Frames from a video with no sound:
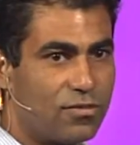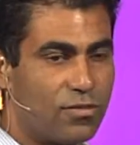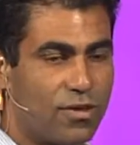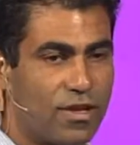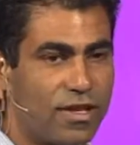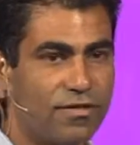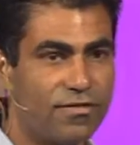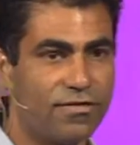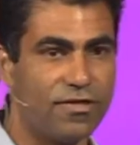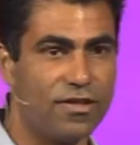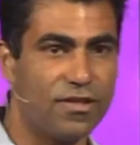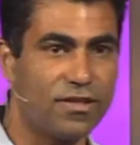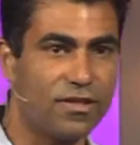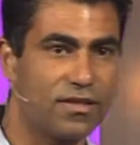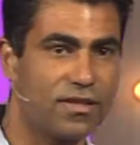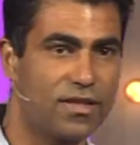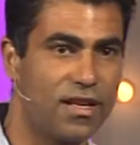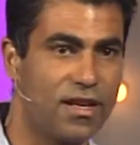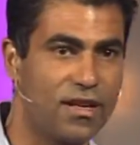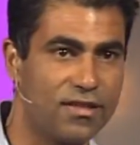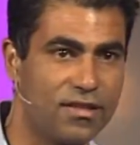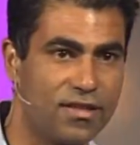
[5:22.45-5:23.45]

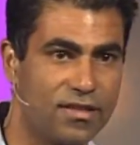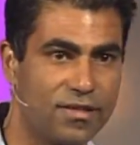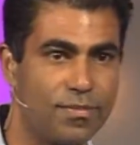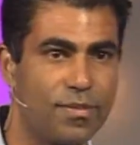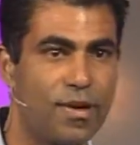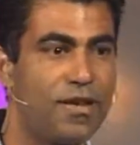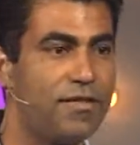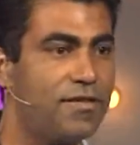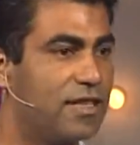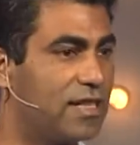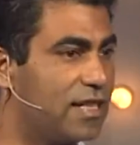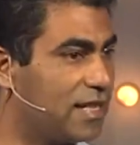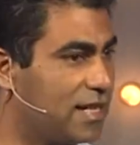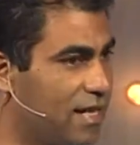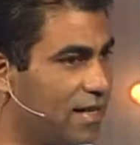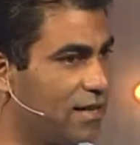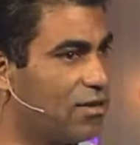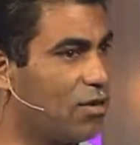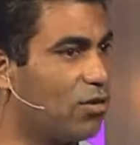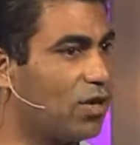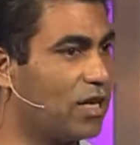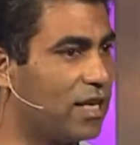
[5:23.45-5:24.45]
21st largest privately
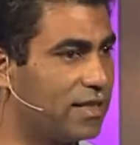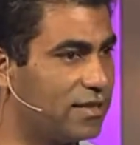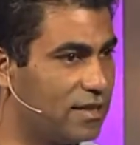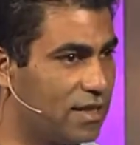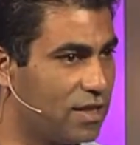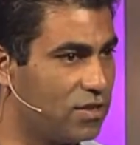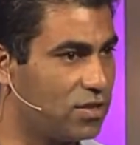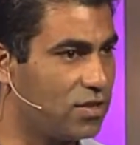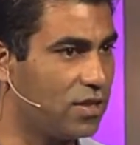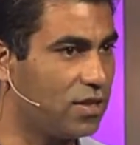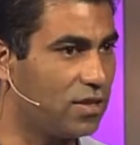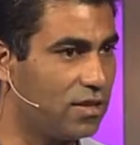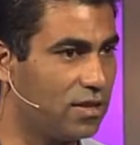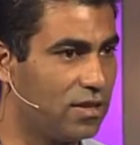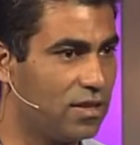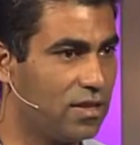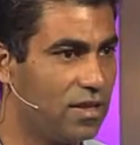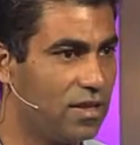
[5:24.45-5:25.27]
held organization.